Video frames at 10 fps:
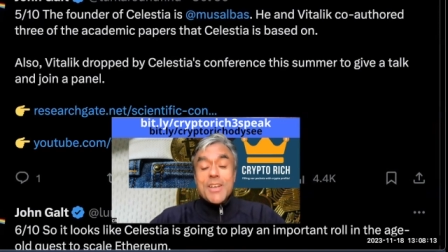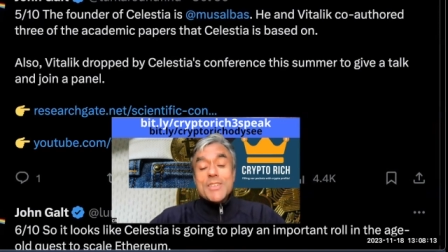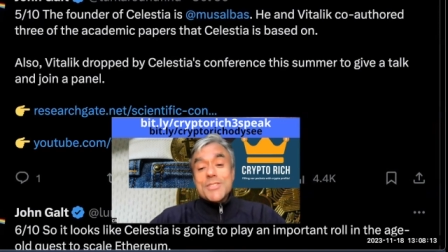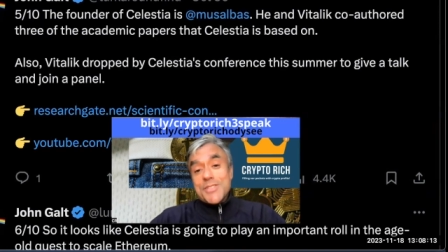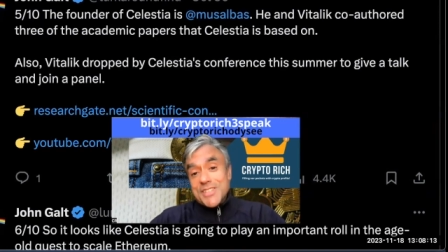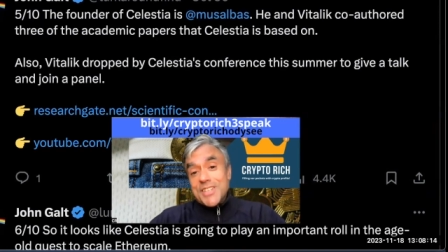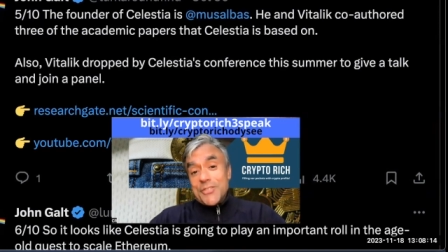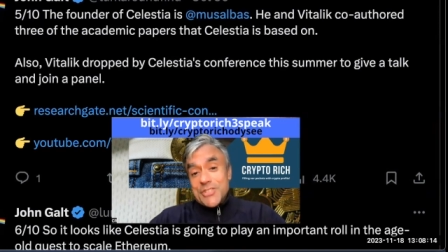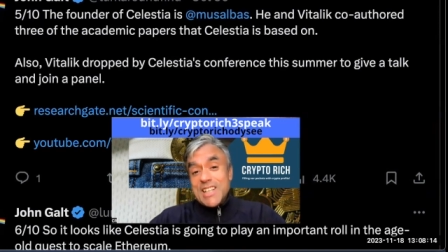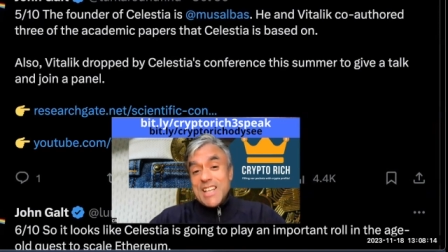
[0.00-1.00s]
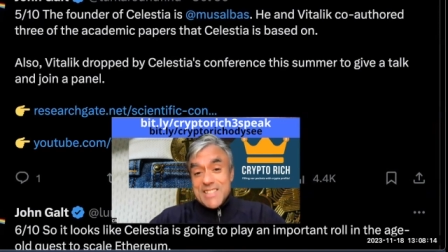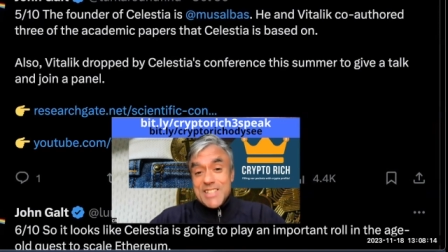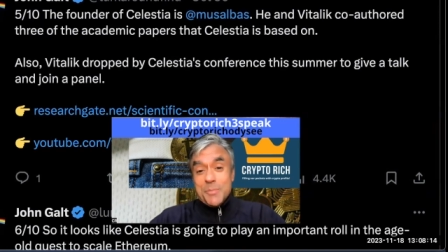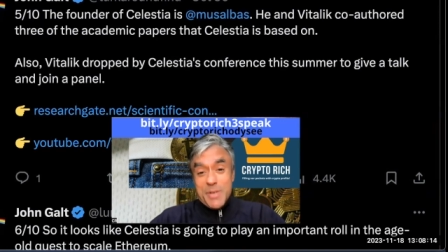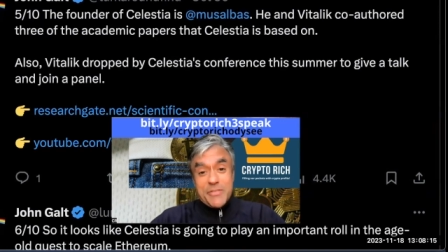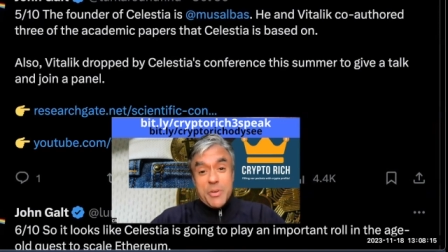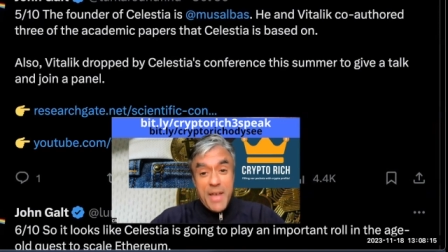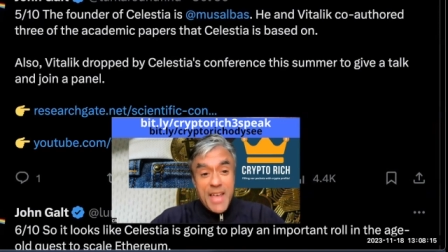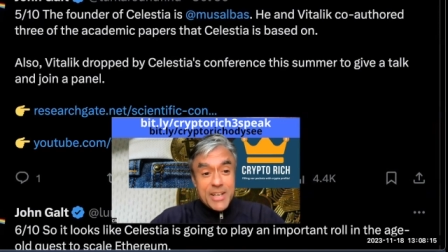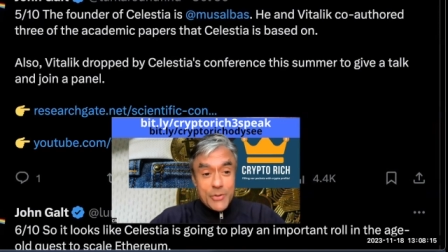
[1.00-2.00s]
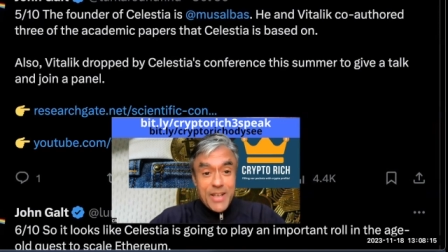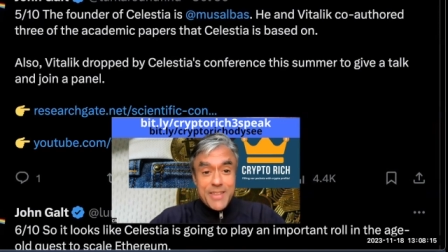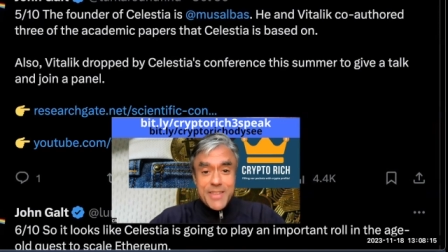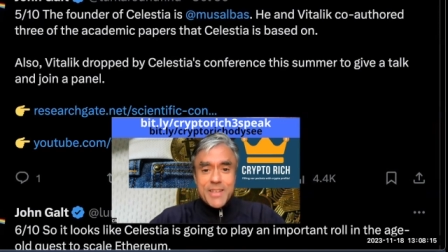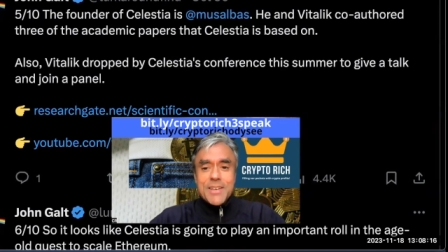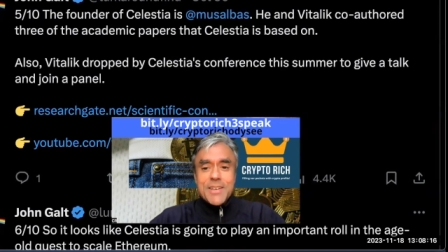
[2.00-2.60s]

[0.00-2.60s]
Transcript: So this gives Celestia a bit of a pedigree, I think.